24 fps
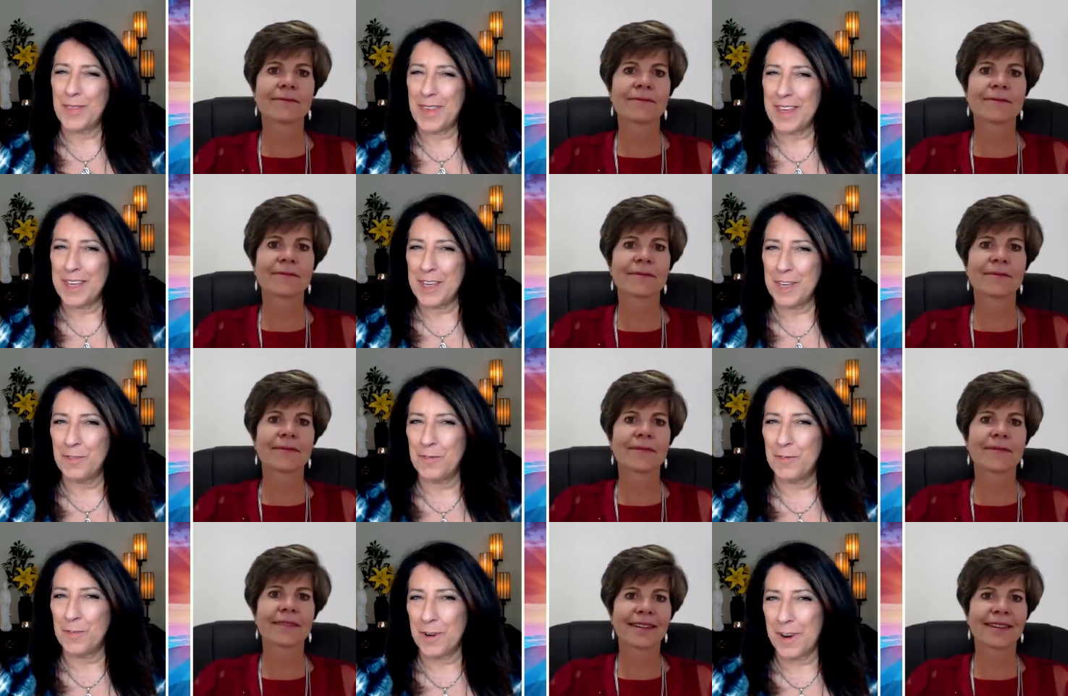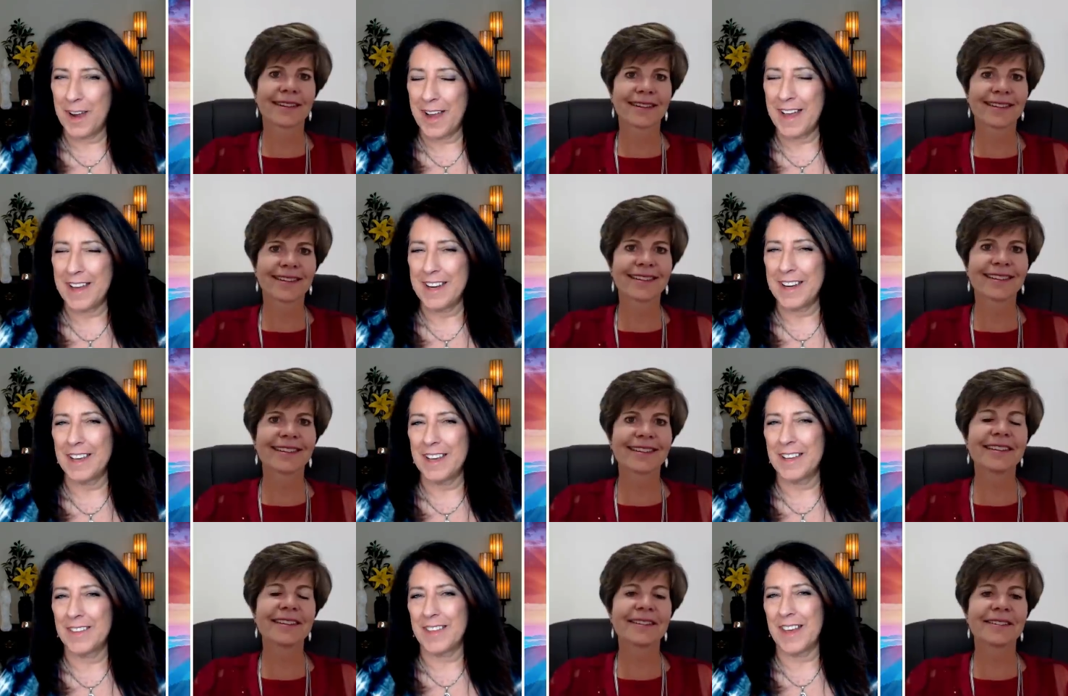Speaker 1: thank you for
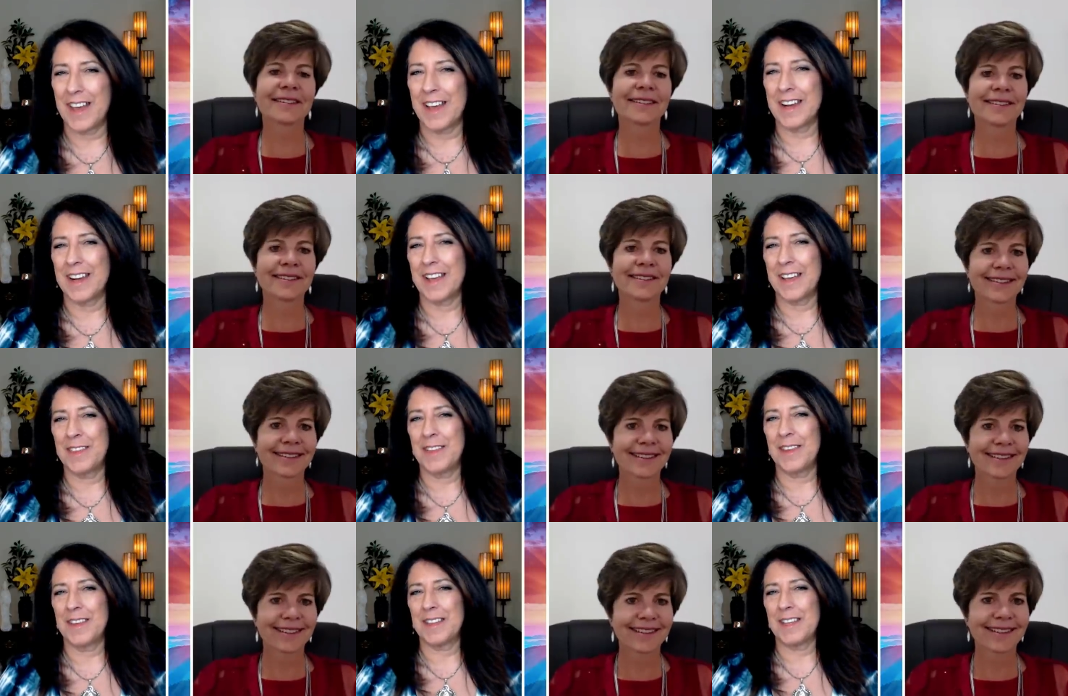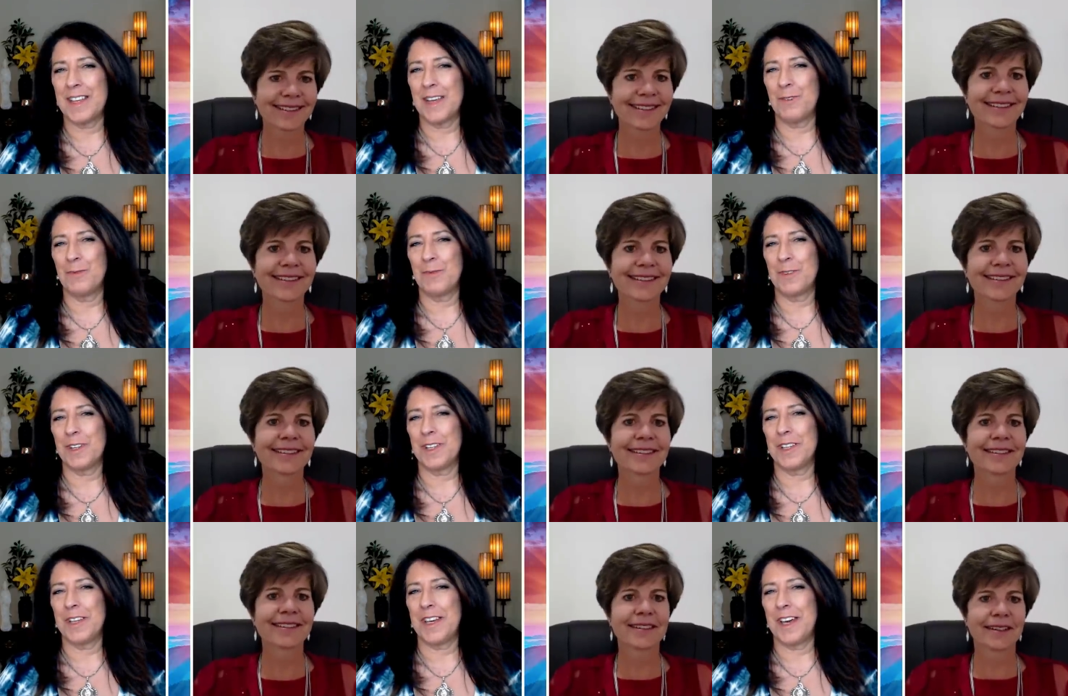adding that. I think that
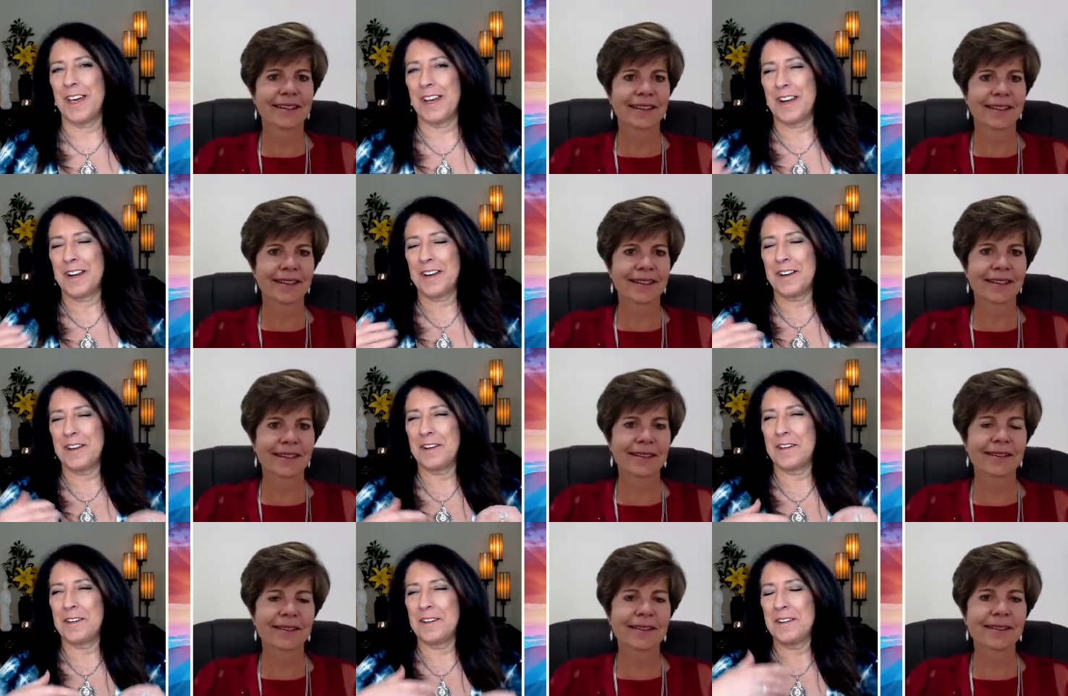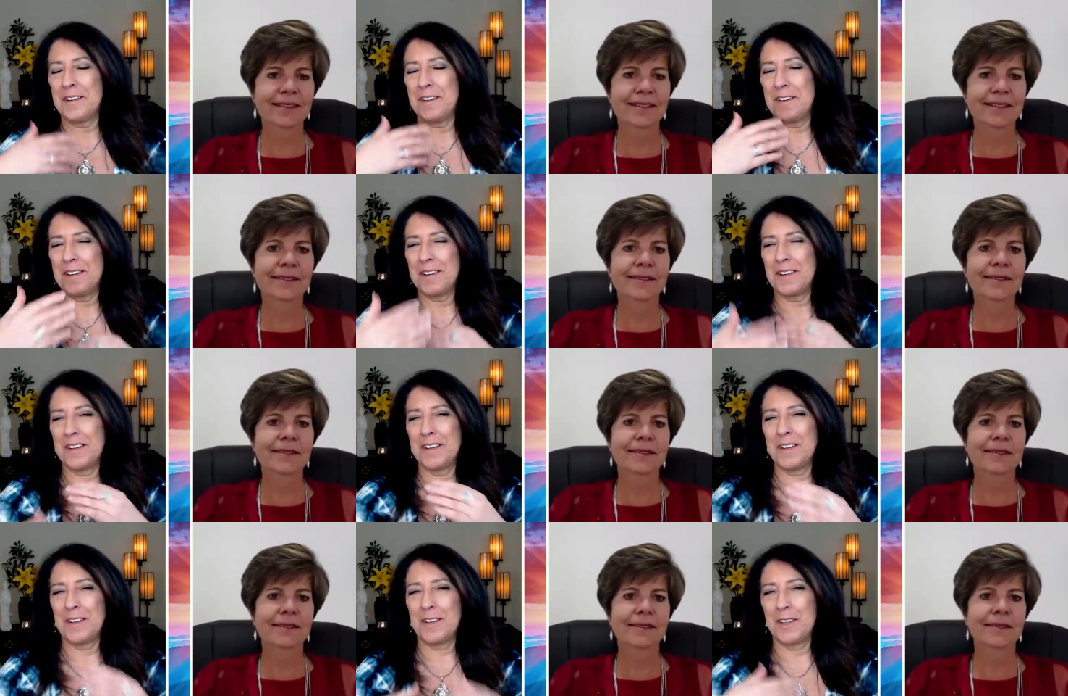really added
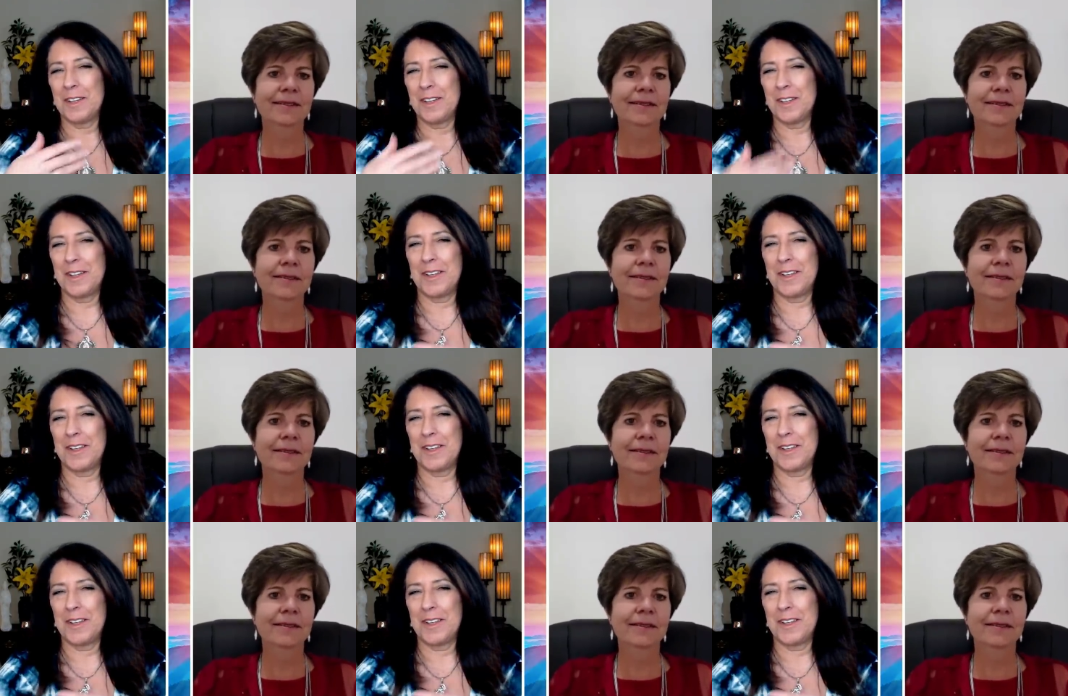a,